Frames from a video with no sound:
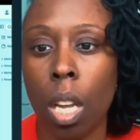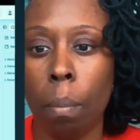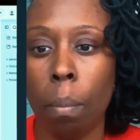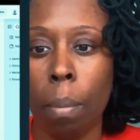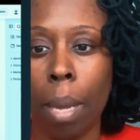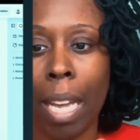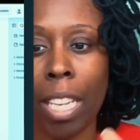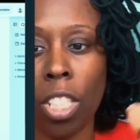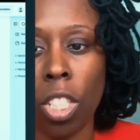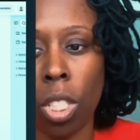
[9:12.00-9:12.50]

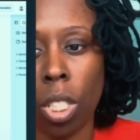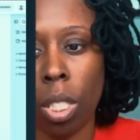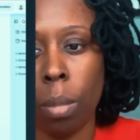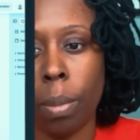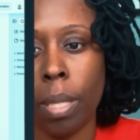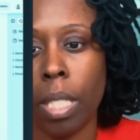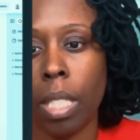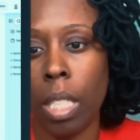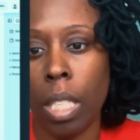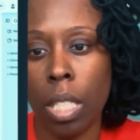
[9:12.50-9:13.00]
Bastion
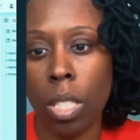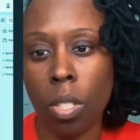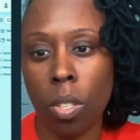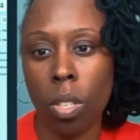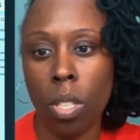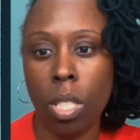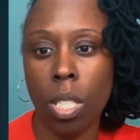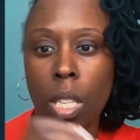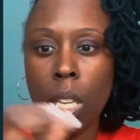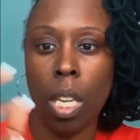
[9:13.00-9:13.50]
GPT. It's
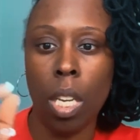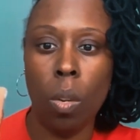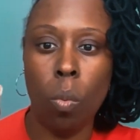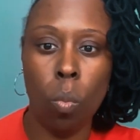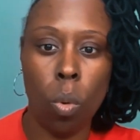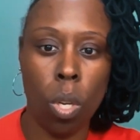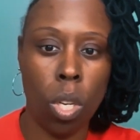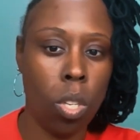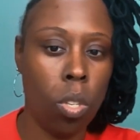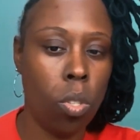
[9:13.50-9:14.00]
going to say,
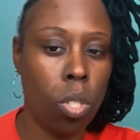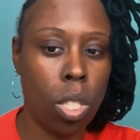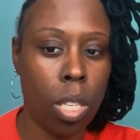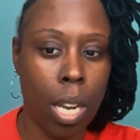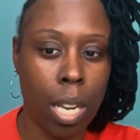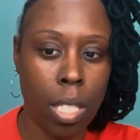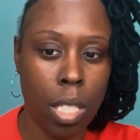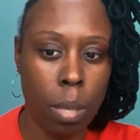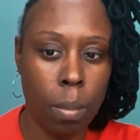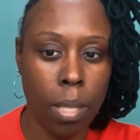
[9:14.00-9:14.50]
want to use
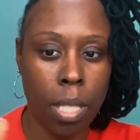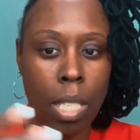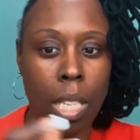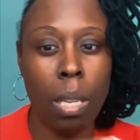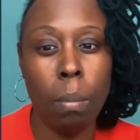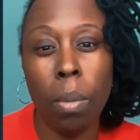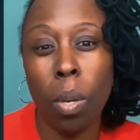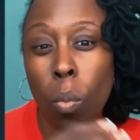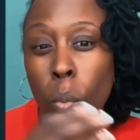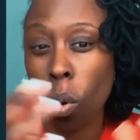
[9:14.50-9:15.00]

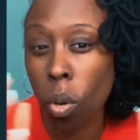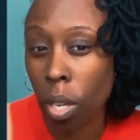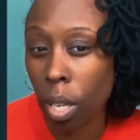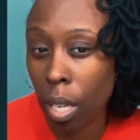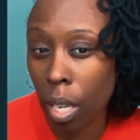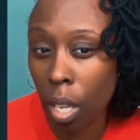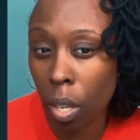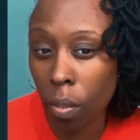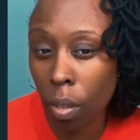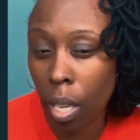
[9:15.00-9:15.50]
ChatGPT but work
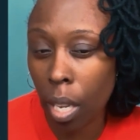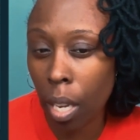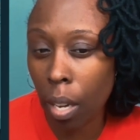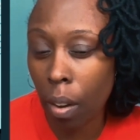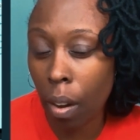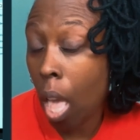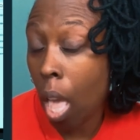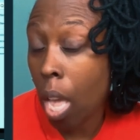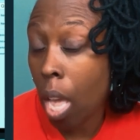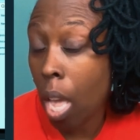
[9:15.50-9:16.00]
in
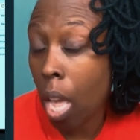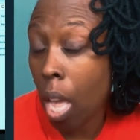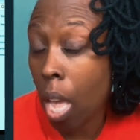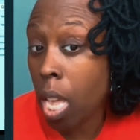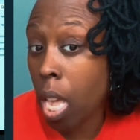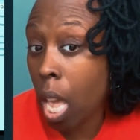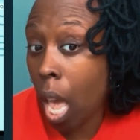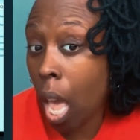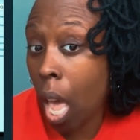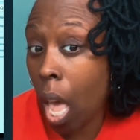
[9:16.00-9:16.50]
healthcare?
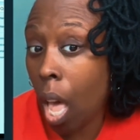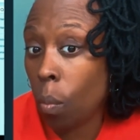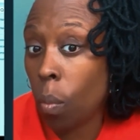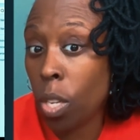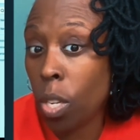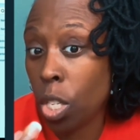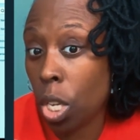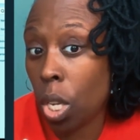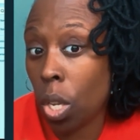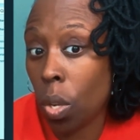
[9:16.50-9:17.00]
Yeah,
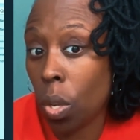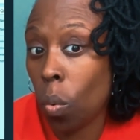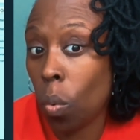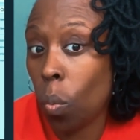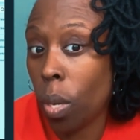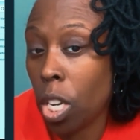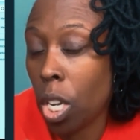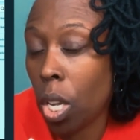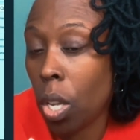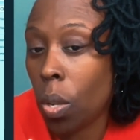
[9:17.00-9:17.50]
we do.
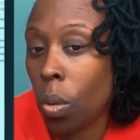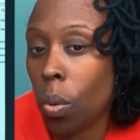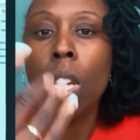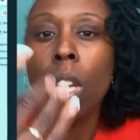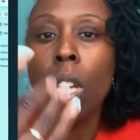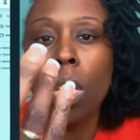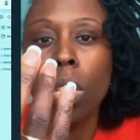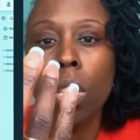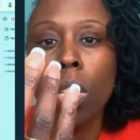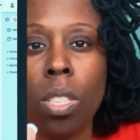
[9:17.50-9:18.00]

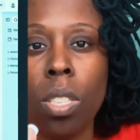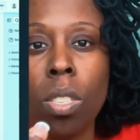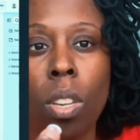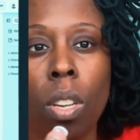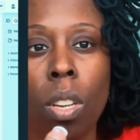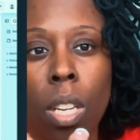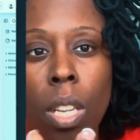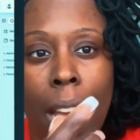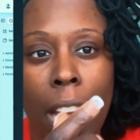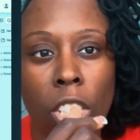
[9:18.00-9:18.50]
So this is
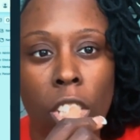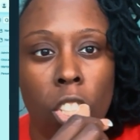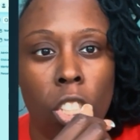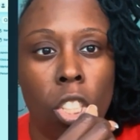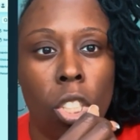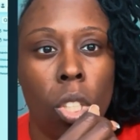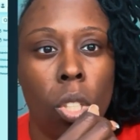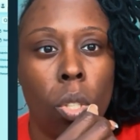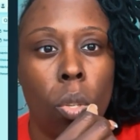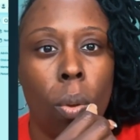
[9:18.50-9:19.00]
going to actually
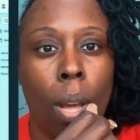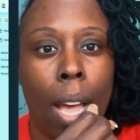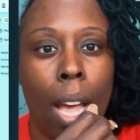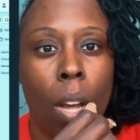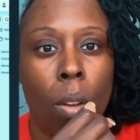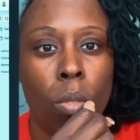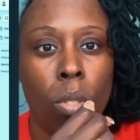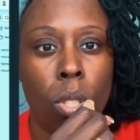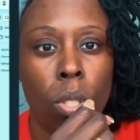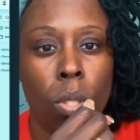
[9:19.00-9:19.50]
show you
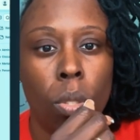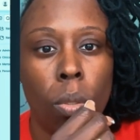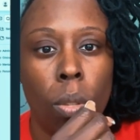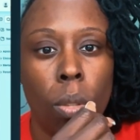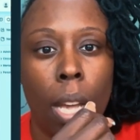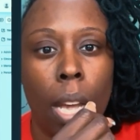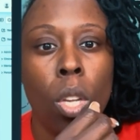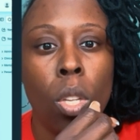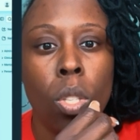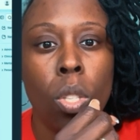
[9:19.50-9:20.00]
how to do
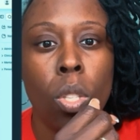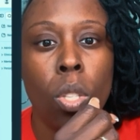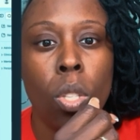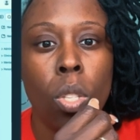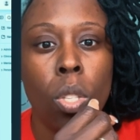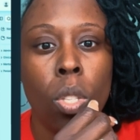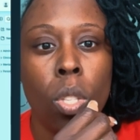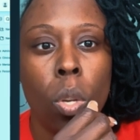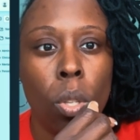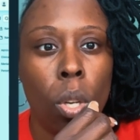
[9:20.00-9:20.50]
that. So
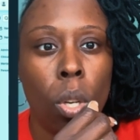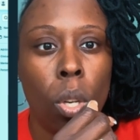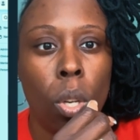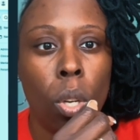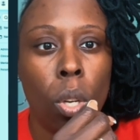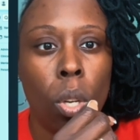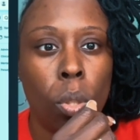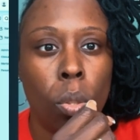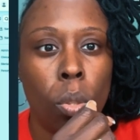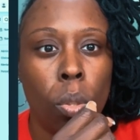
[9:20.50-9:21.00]
when you go
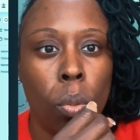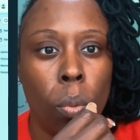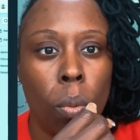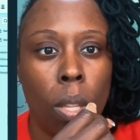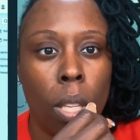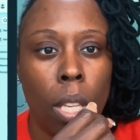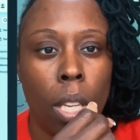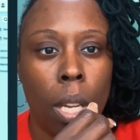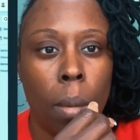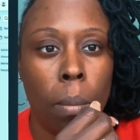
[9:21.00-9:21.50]
to
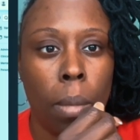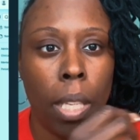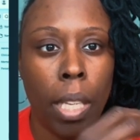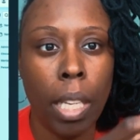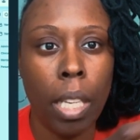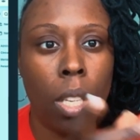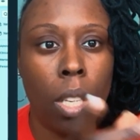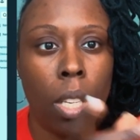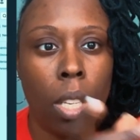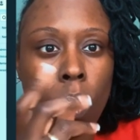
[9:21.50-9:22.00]
the
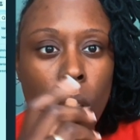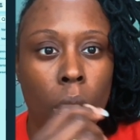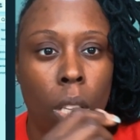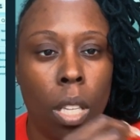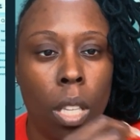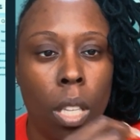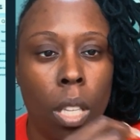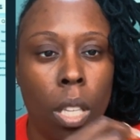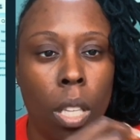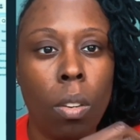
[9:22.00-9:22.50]
link, you can
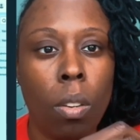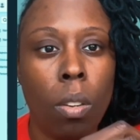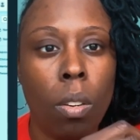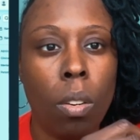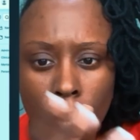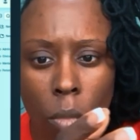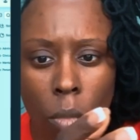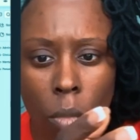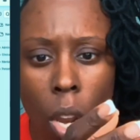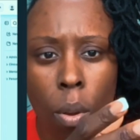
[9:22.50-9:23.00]
click on
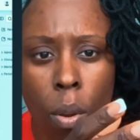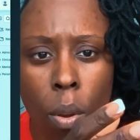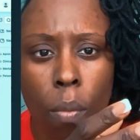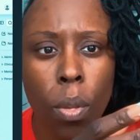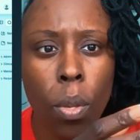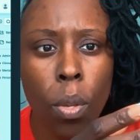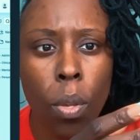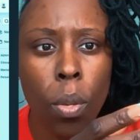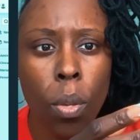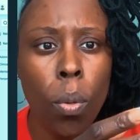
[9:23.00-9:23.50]
it,
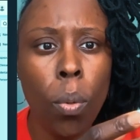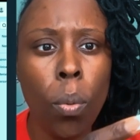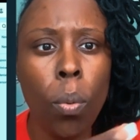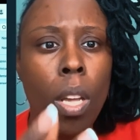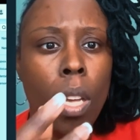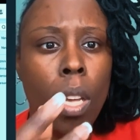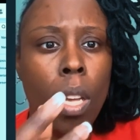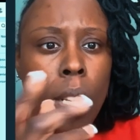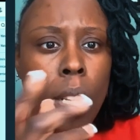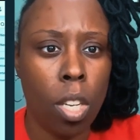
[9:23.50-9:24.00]
review.
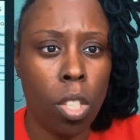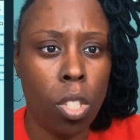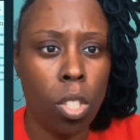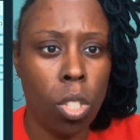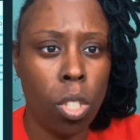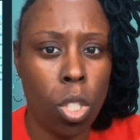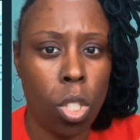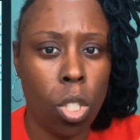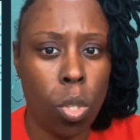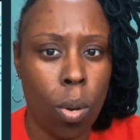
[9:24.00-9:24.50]
It tells
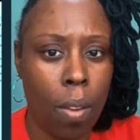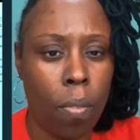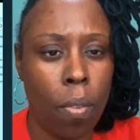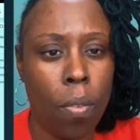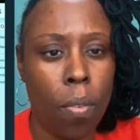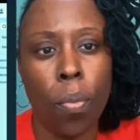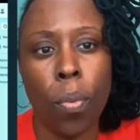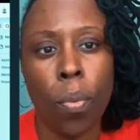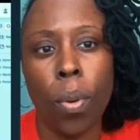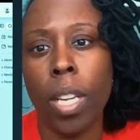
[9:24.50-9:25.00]
you to try it for
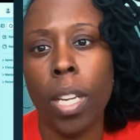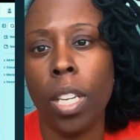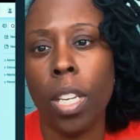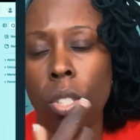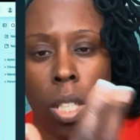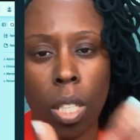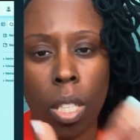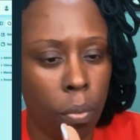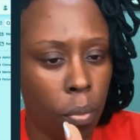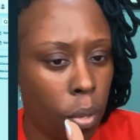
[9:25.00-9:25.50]
free because
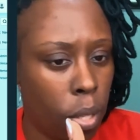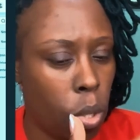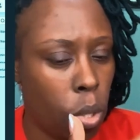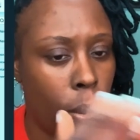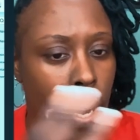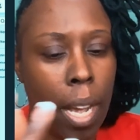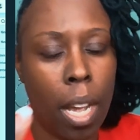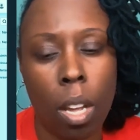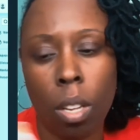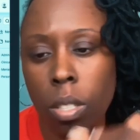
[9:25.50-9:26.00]
you get a free
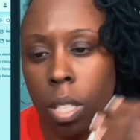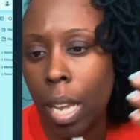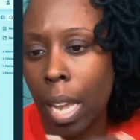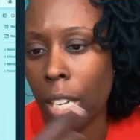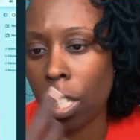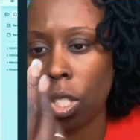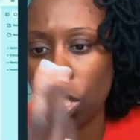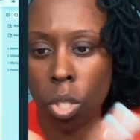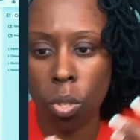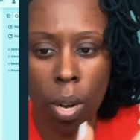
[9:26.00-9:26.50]
trial to
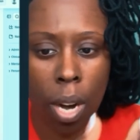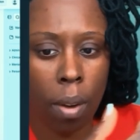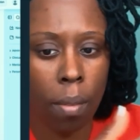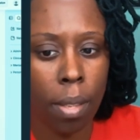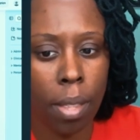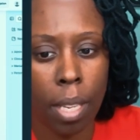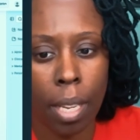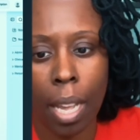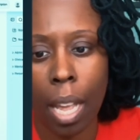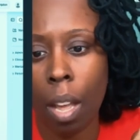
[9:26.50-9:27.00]
actually try
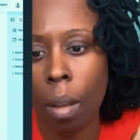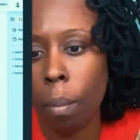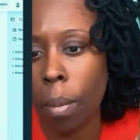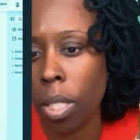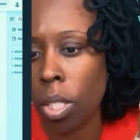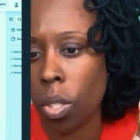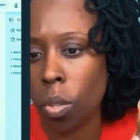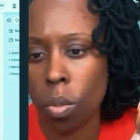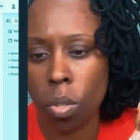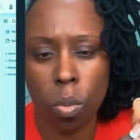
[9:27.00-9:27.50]
everything out,
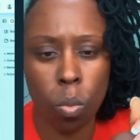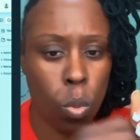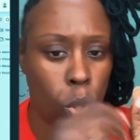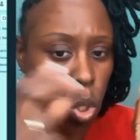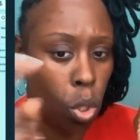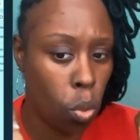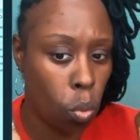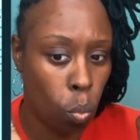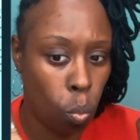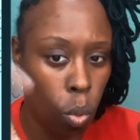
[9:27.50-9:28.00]
make sure it's
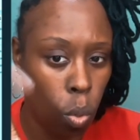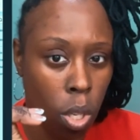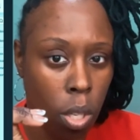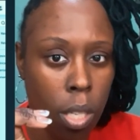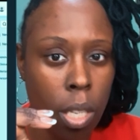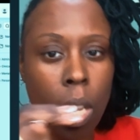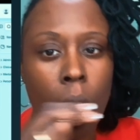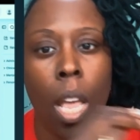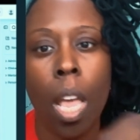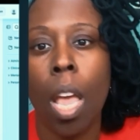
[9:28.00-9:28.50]
what you
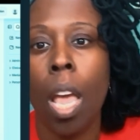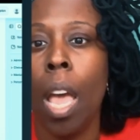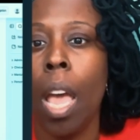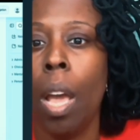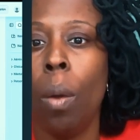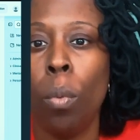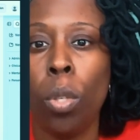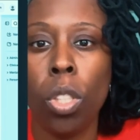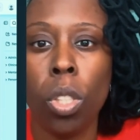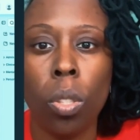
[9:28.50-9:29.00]
want
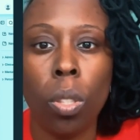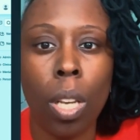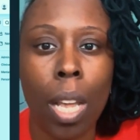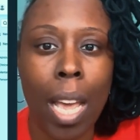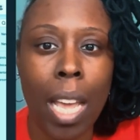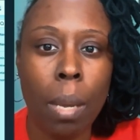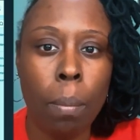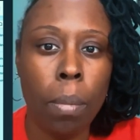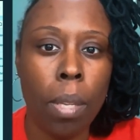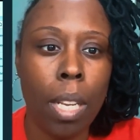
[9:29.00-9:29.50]
and what you
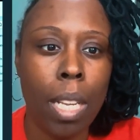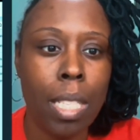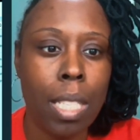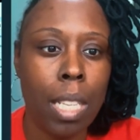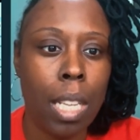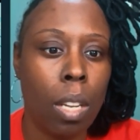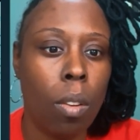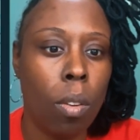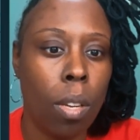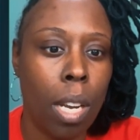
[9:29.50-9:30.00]
like. But let's
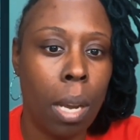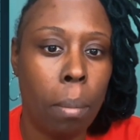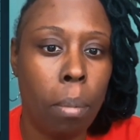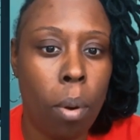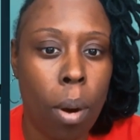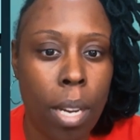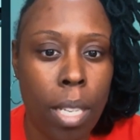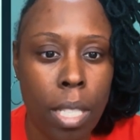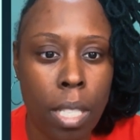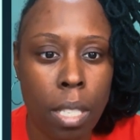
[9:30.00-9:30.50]
click on that
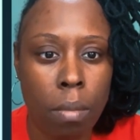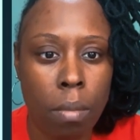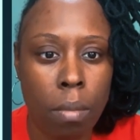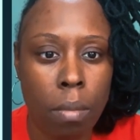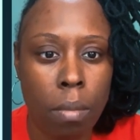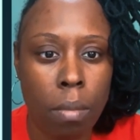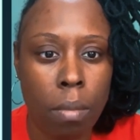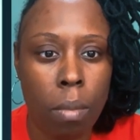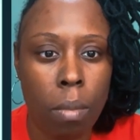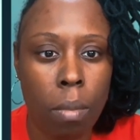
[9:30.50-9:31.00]
pricing
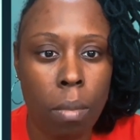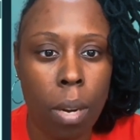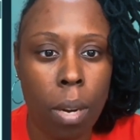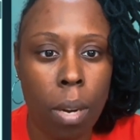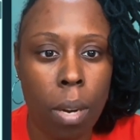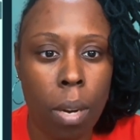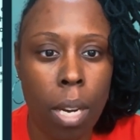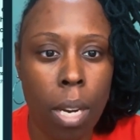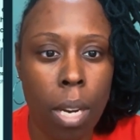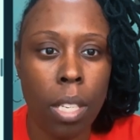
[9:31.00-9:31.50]
right there so
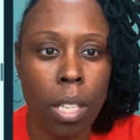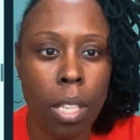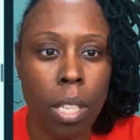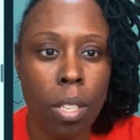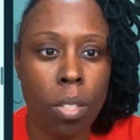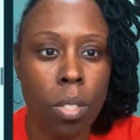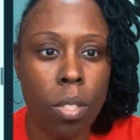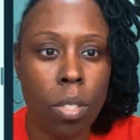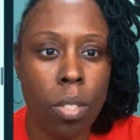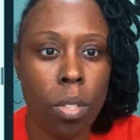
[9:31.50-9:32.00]
you can kind
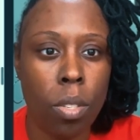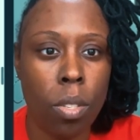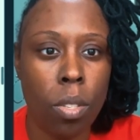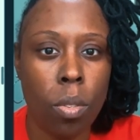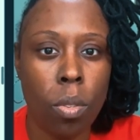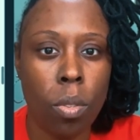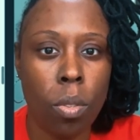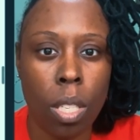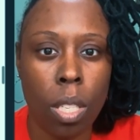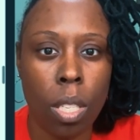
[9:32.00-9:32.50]
of
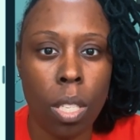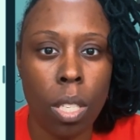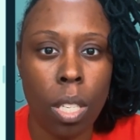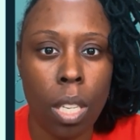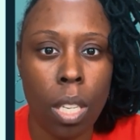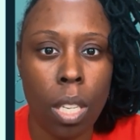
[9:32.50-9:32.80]
see it.